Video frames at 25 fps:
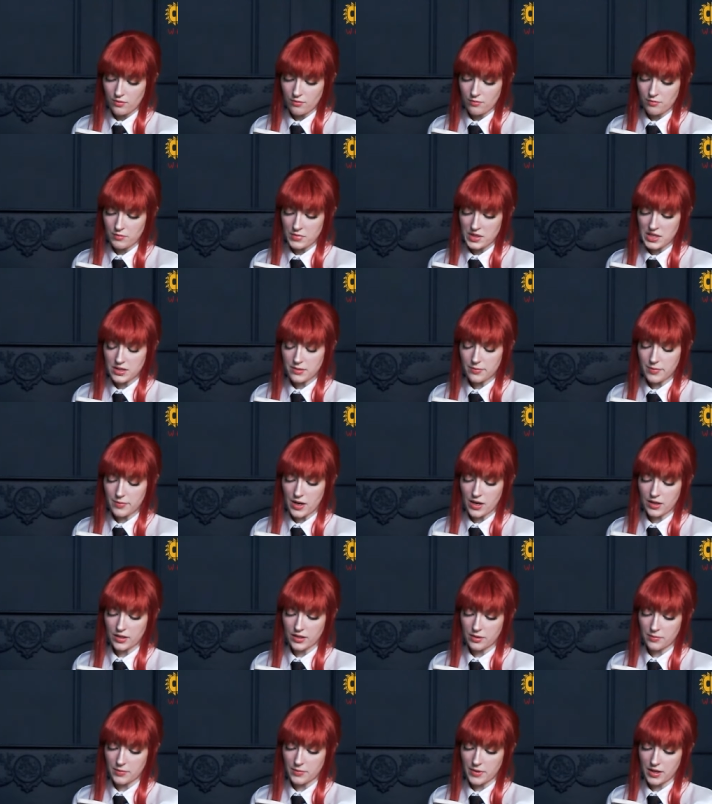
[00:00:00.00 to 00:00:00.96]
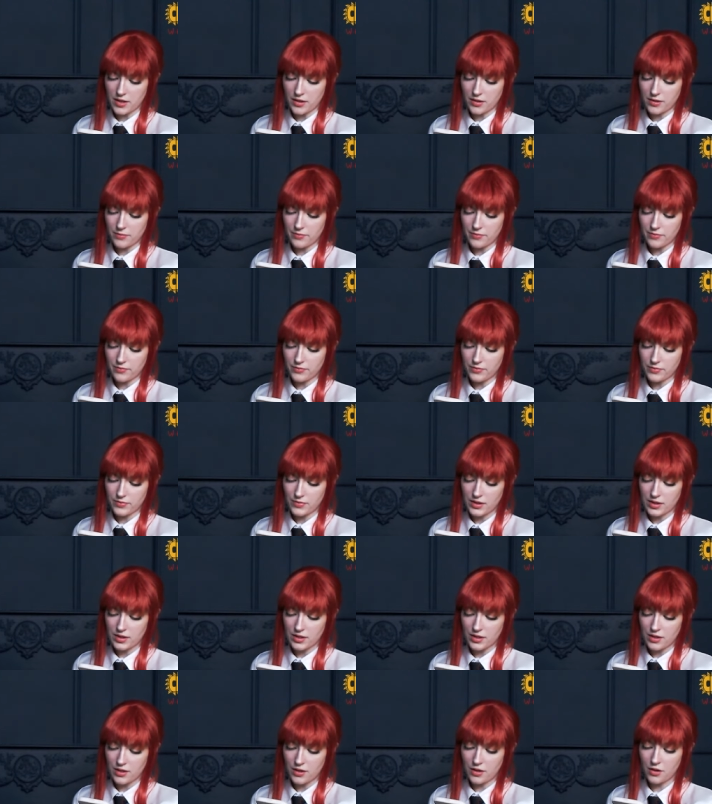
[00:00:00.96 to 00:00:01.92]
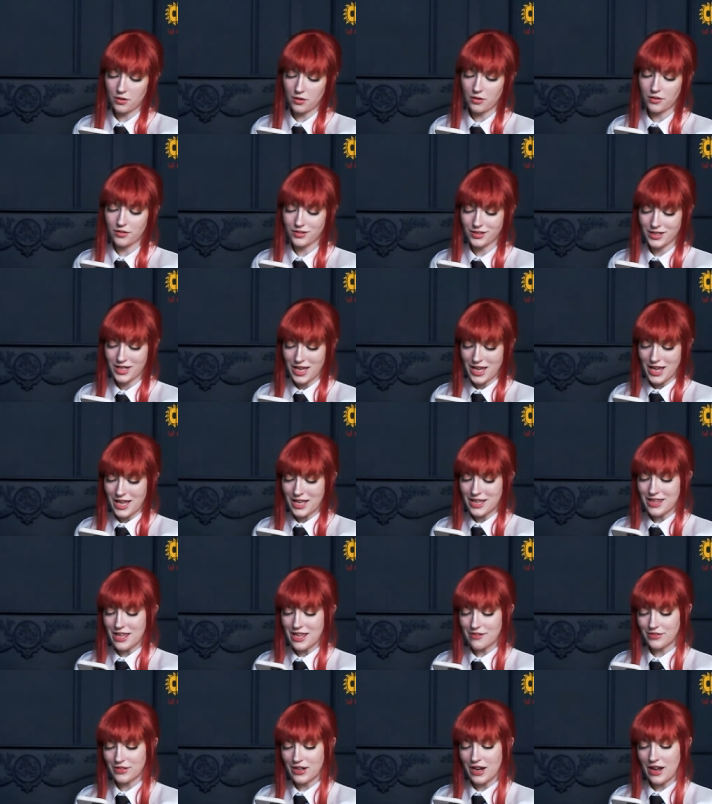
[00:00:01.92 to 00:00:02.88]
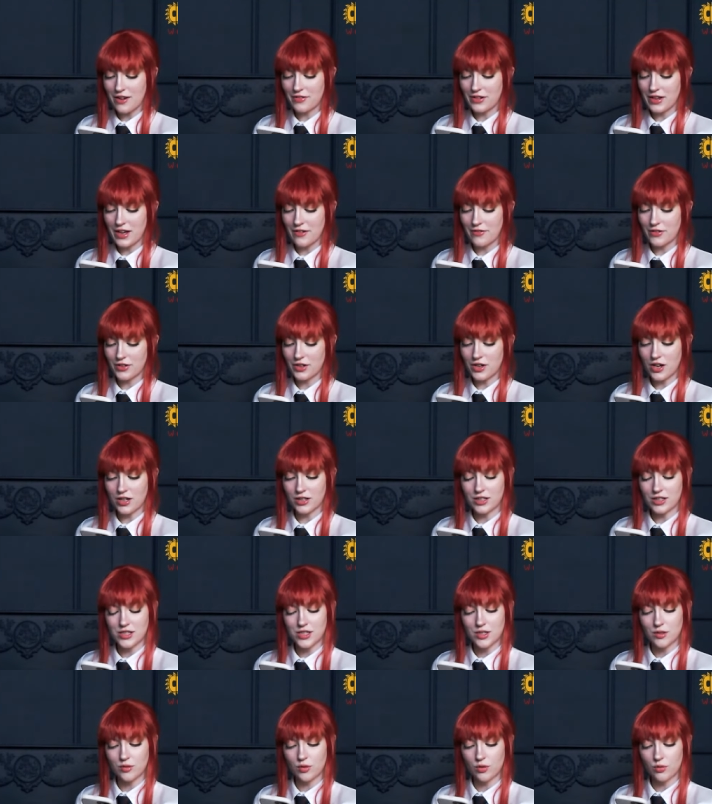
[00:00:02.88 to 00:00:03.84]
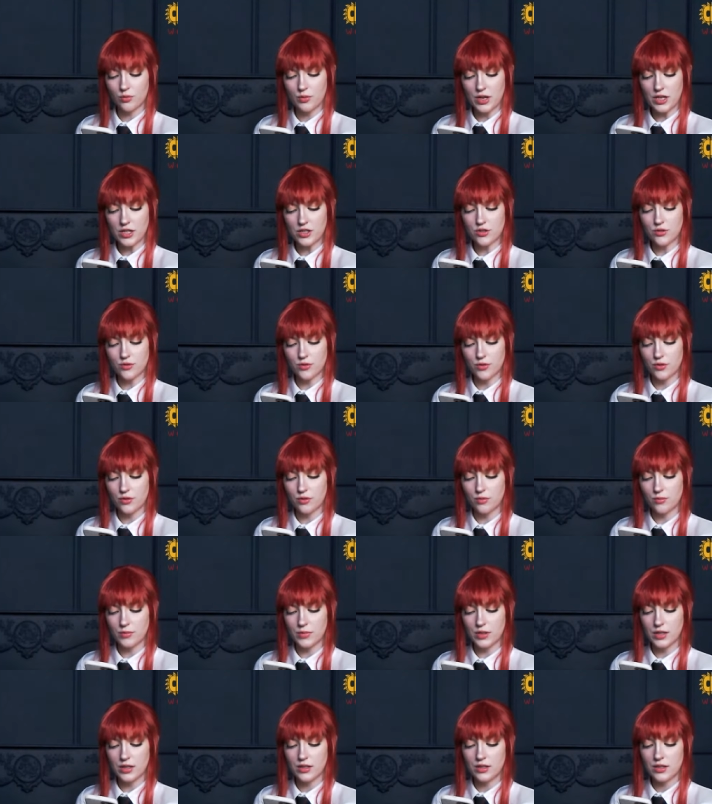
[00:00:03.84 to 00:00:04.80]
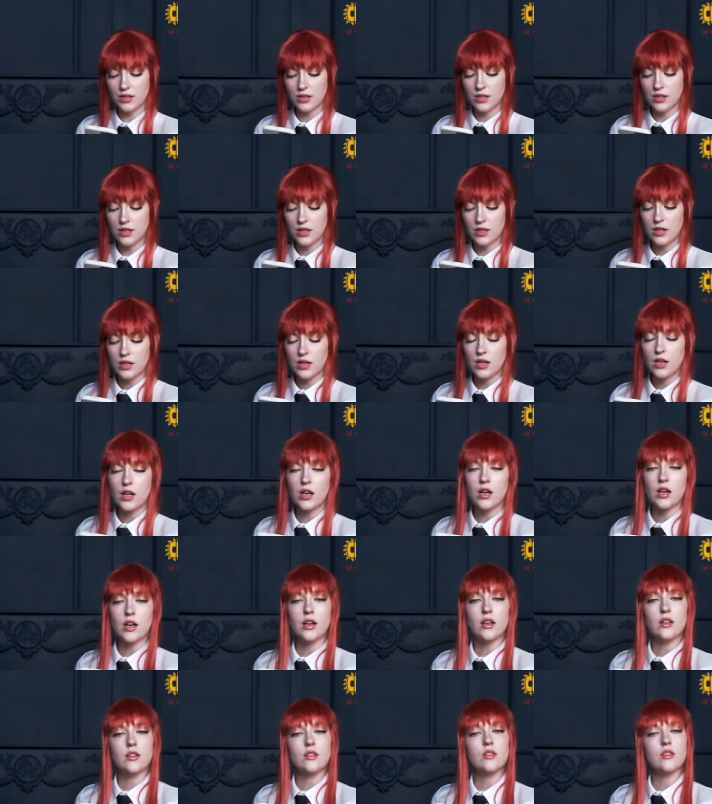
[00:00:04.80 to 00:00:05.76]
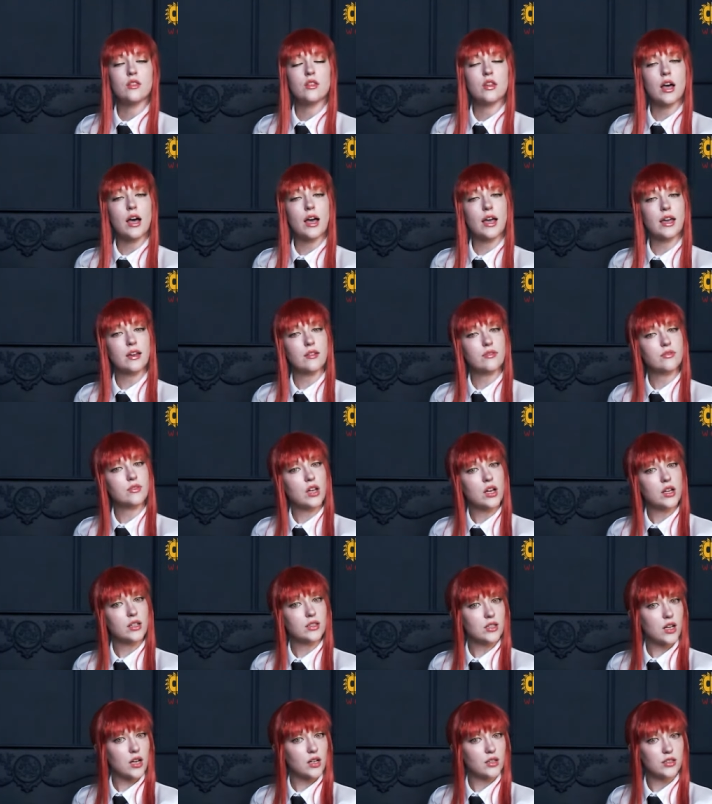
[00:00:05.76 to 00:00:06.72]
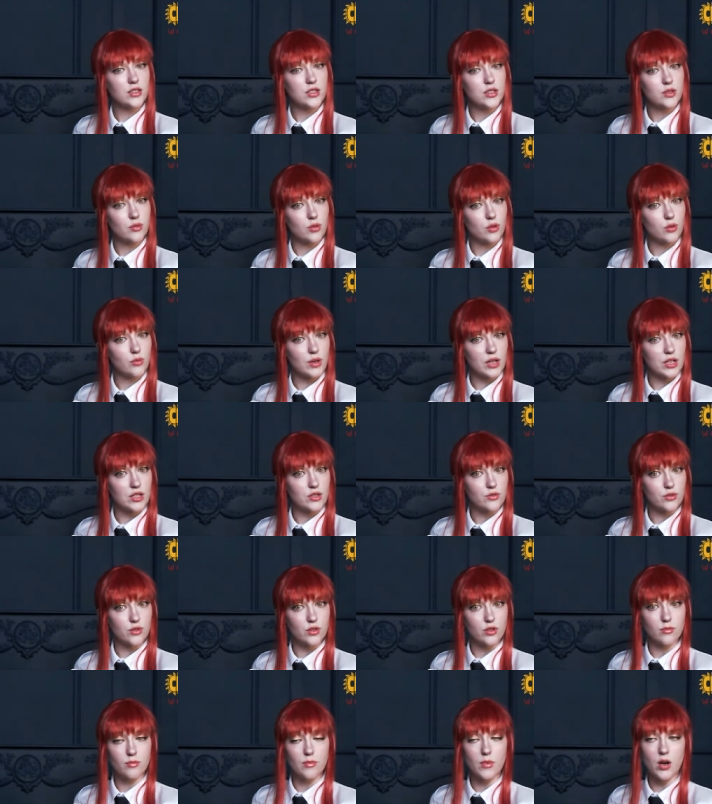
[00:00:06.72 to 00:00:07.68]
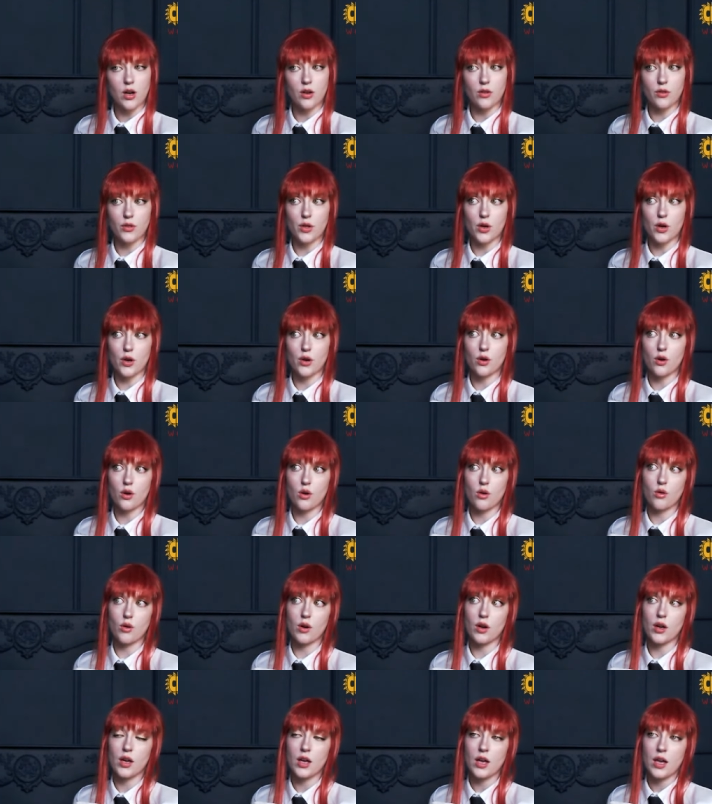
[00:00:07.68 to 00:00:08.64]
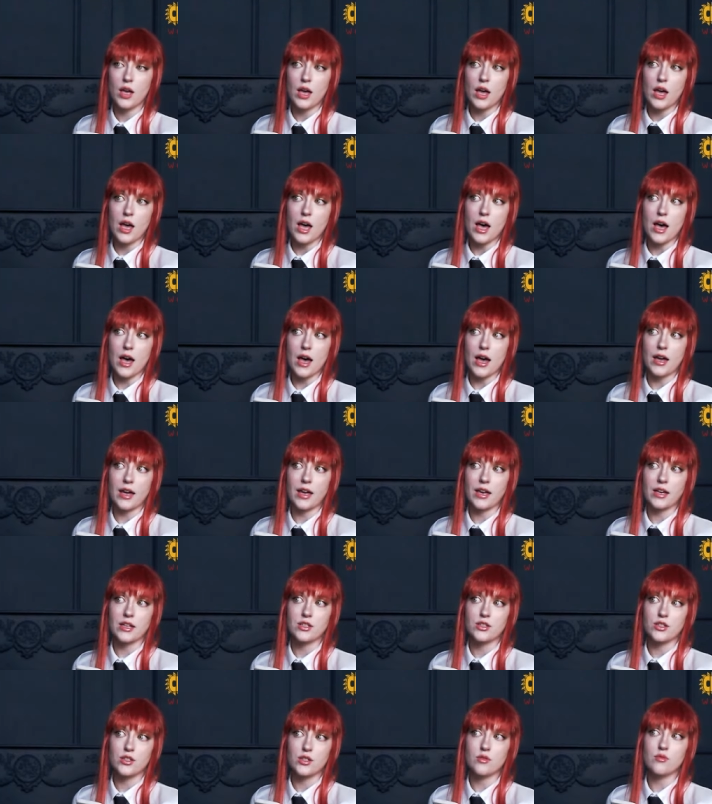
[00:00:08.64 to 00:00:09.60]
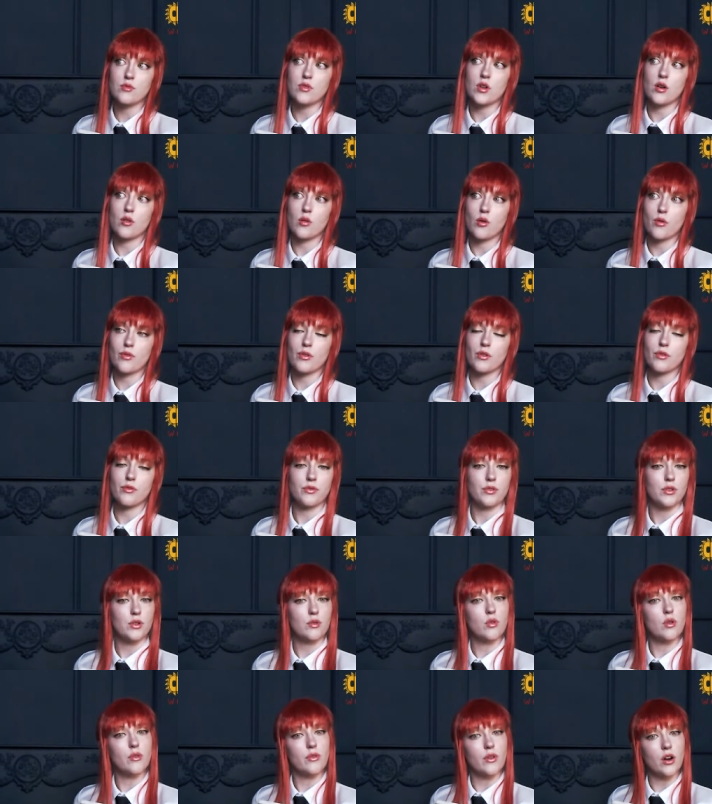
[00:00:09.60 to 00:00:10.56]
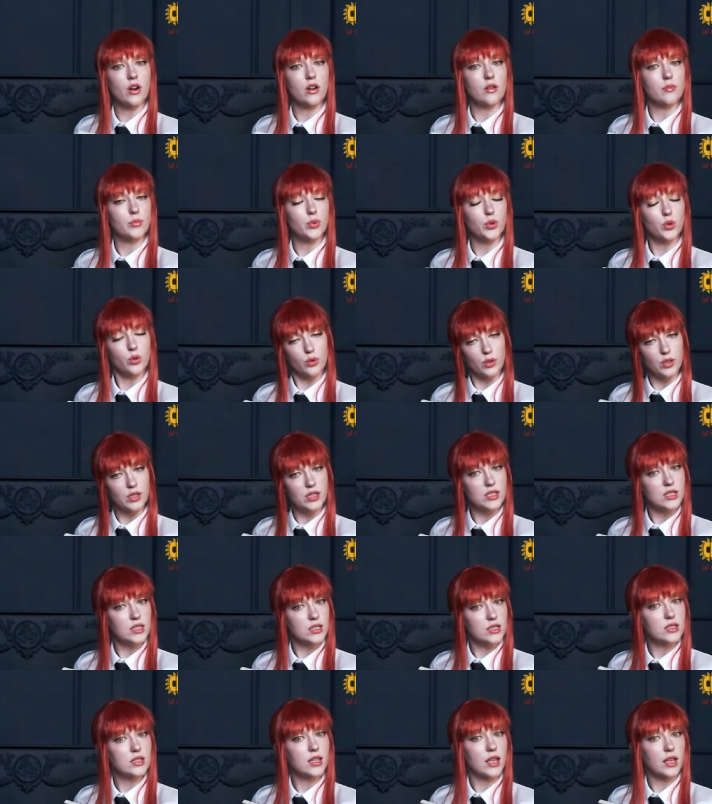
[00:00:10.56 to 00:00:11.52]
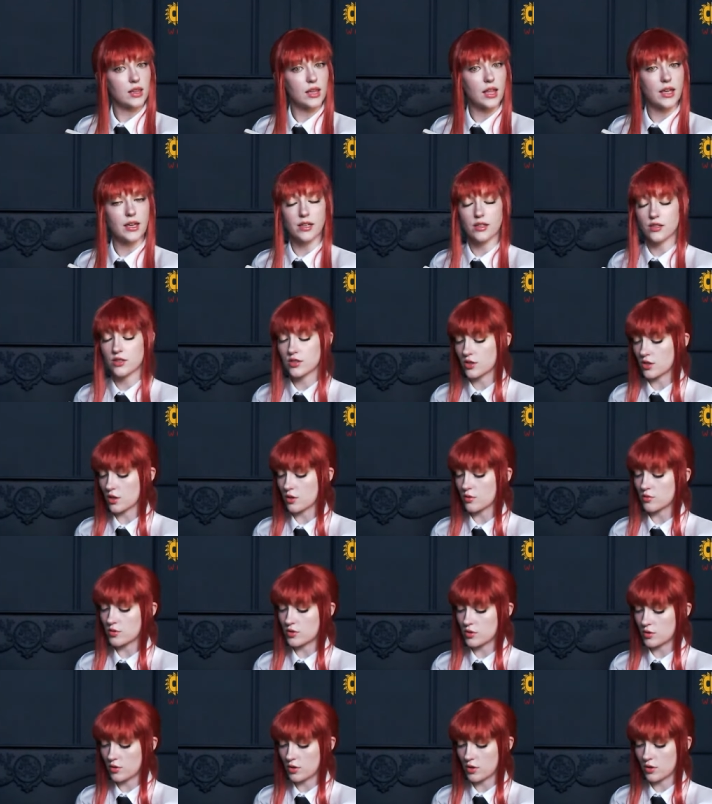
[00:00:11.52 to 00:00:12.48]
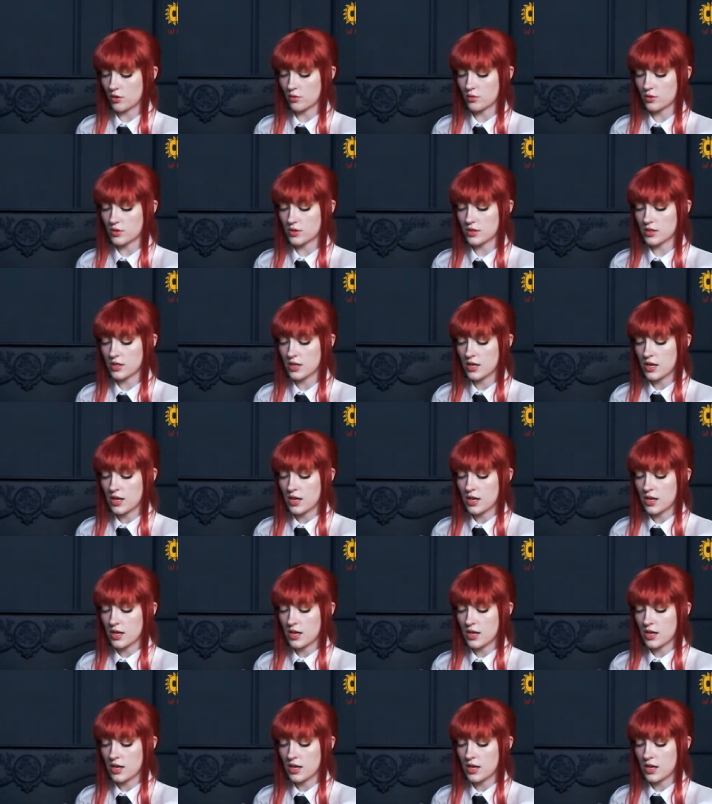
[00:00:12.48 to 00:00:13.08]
Miss Makima. Oh, never have I ever gone into a rage room. I have not gone into a rage room, although I do know of a few of our employees that like to go to those.